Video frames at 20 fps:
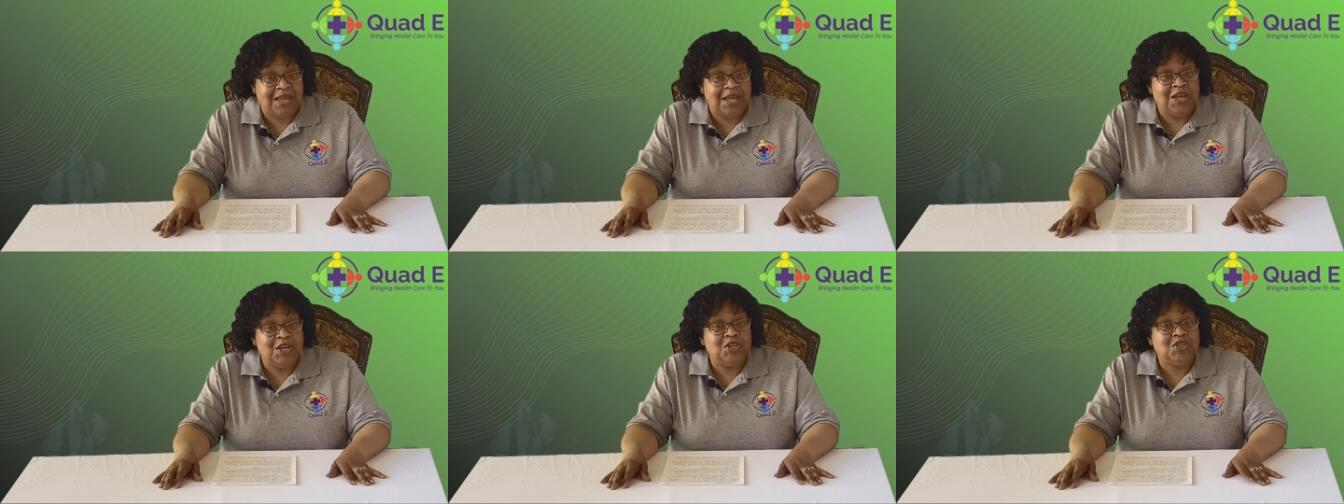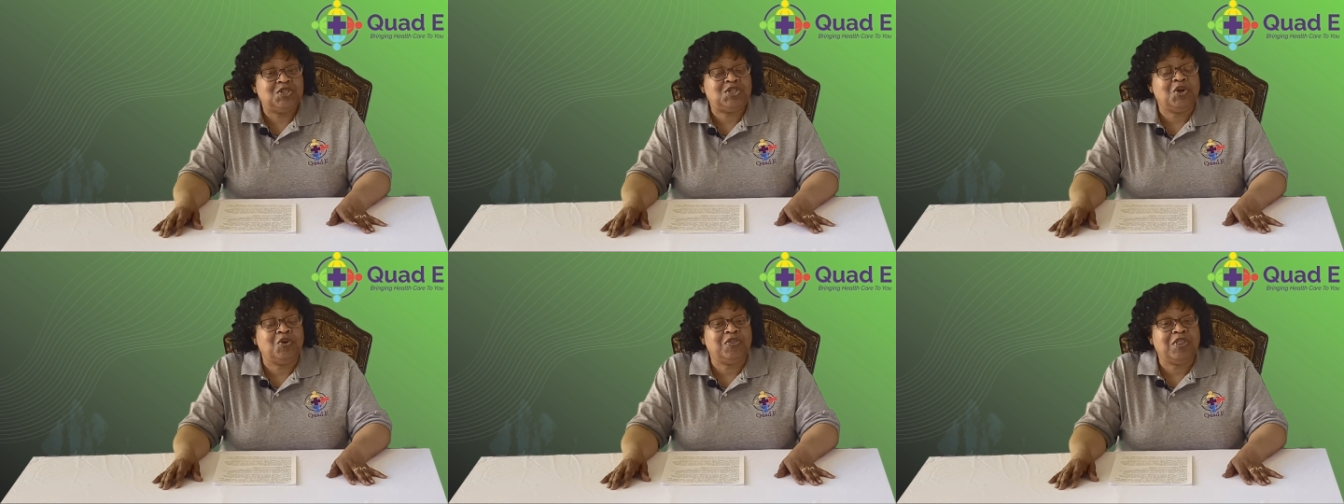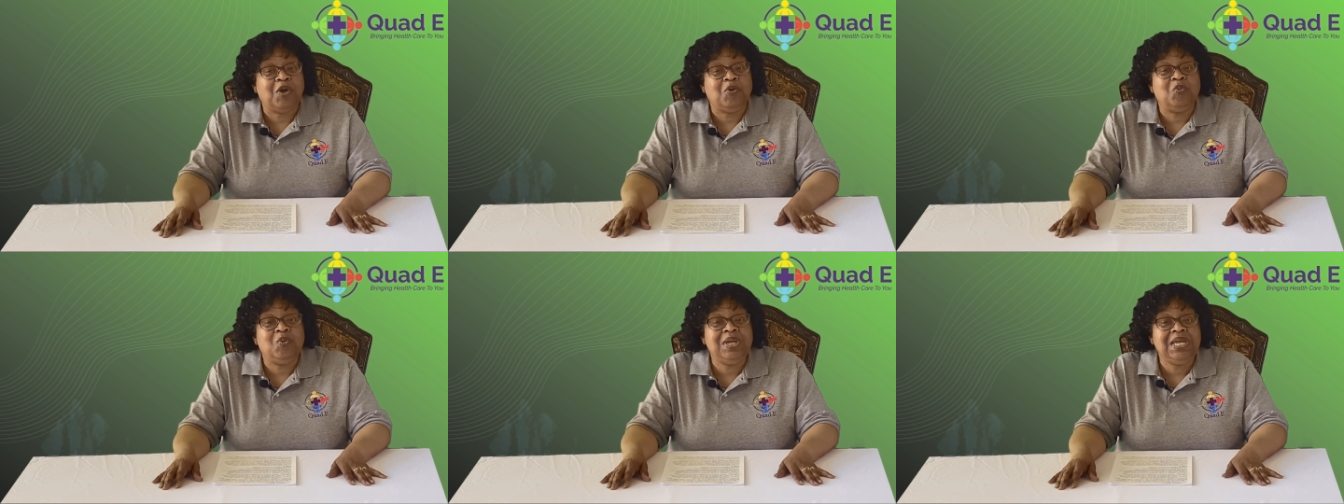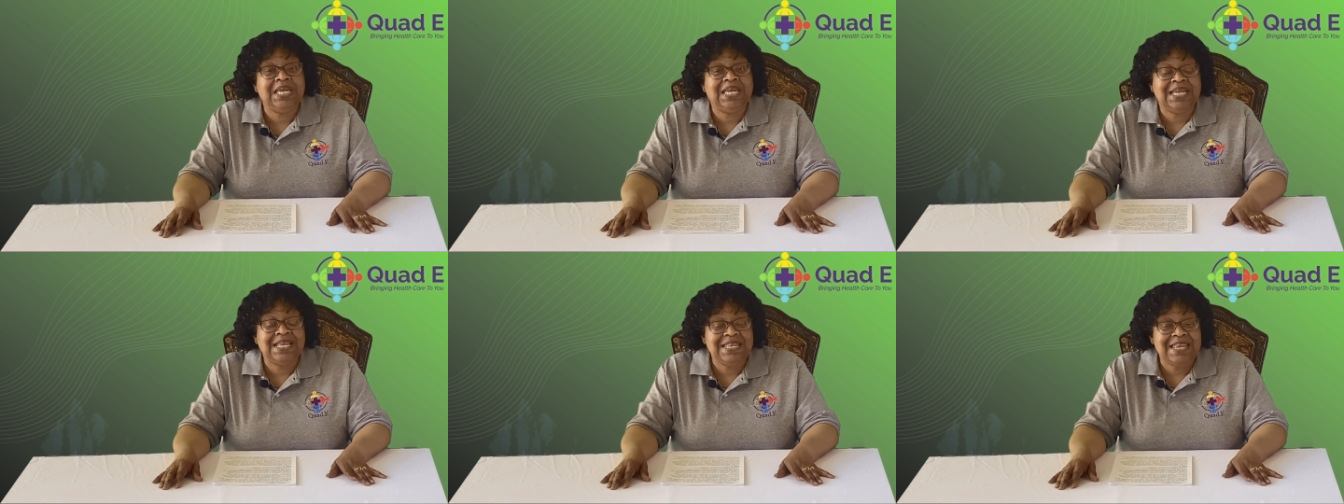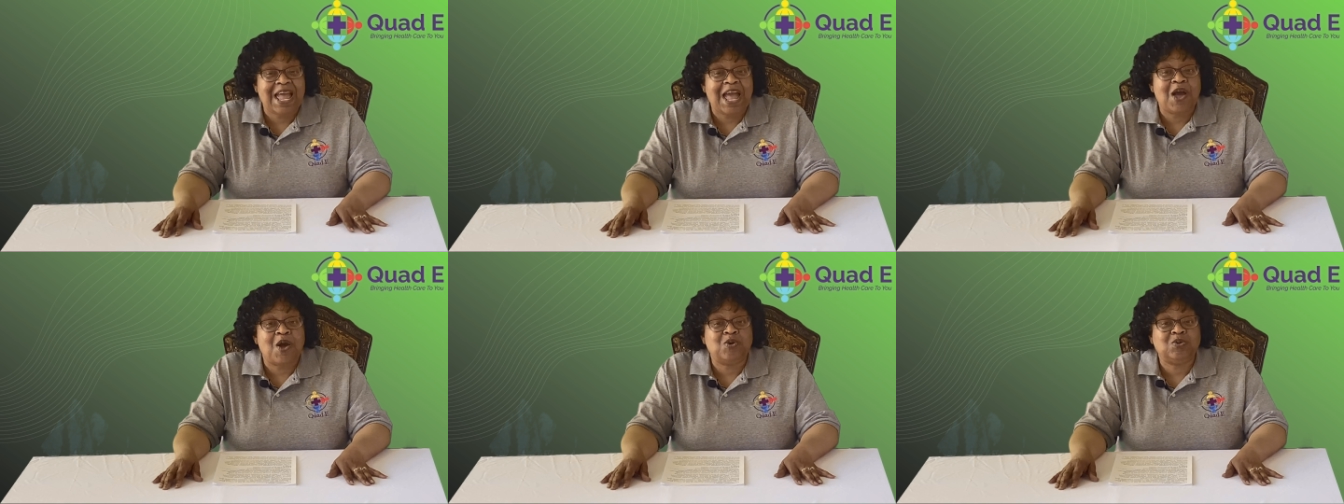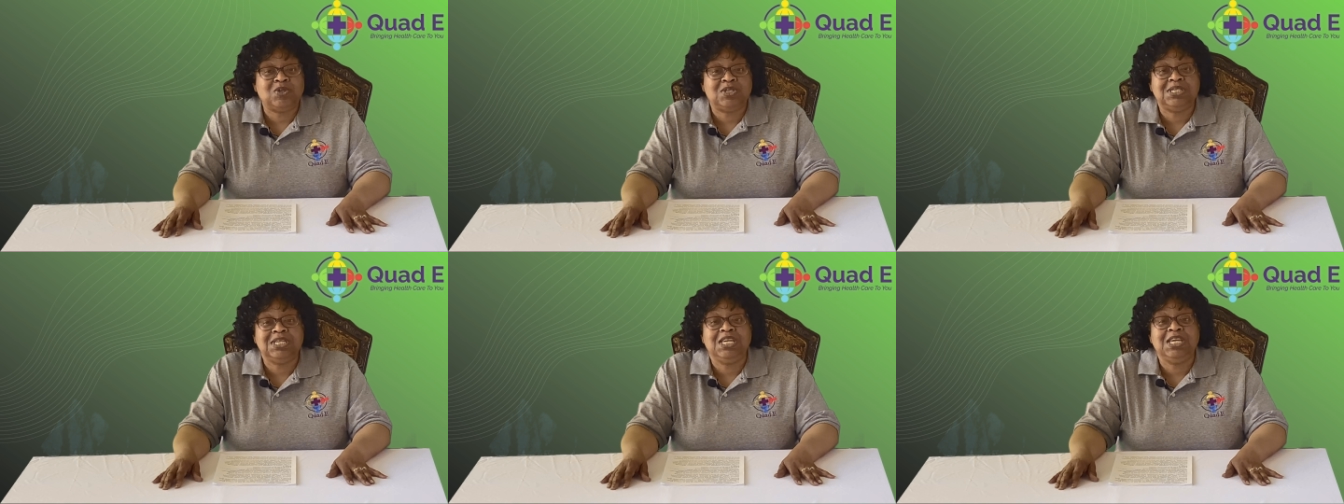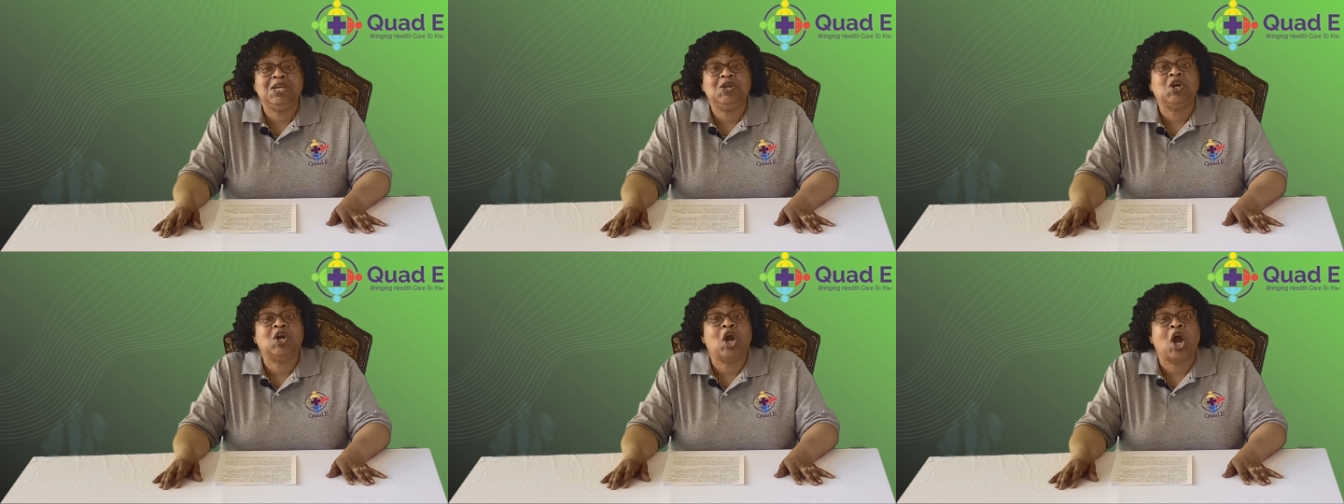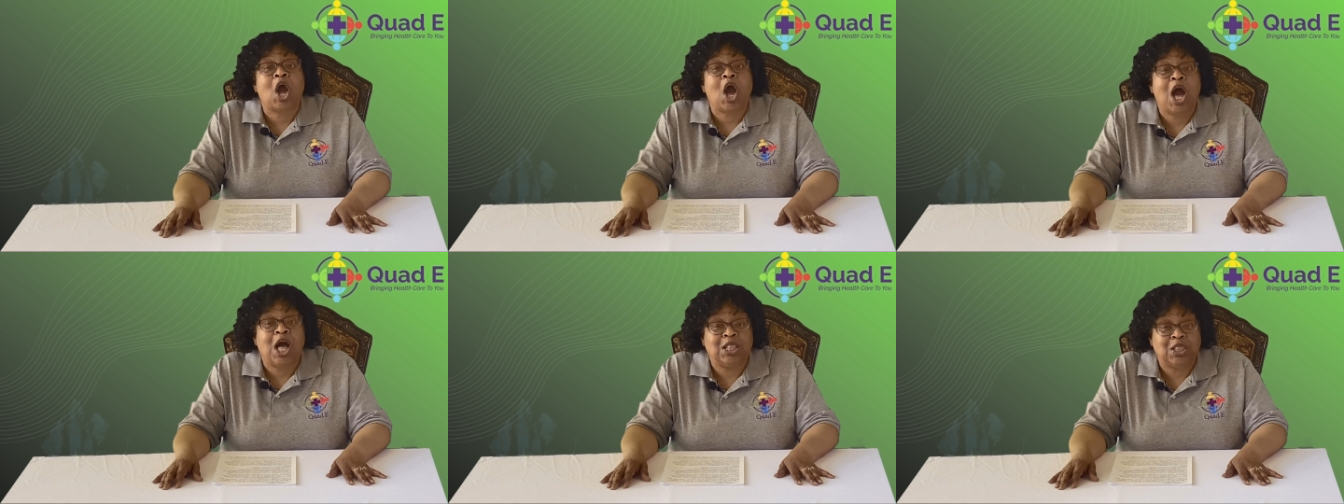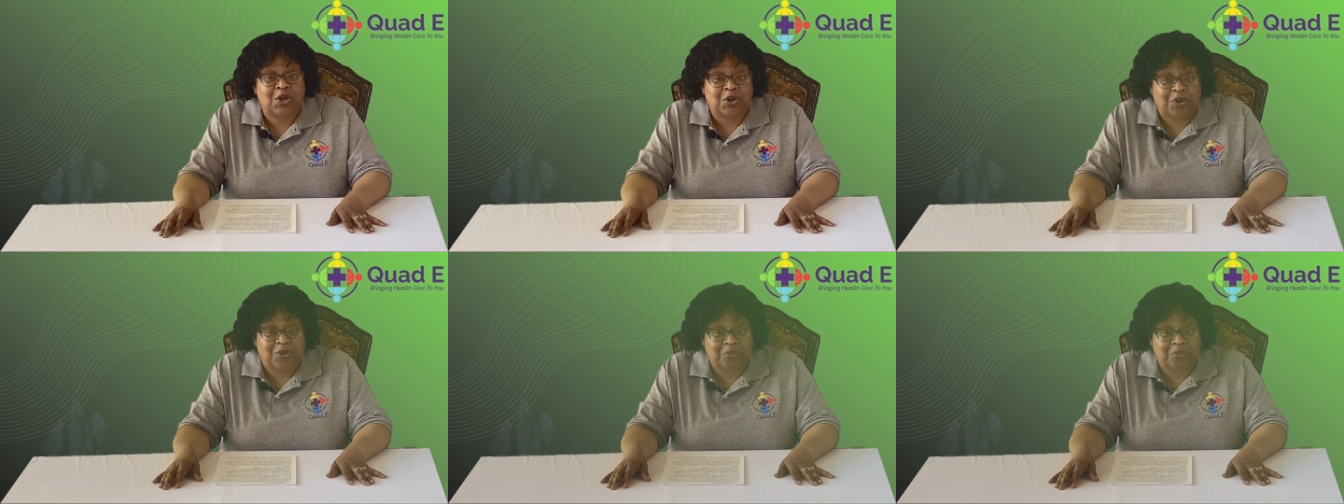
so that we can now see color.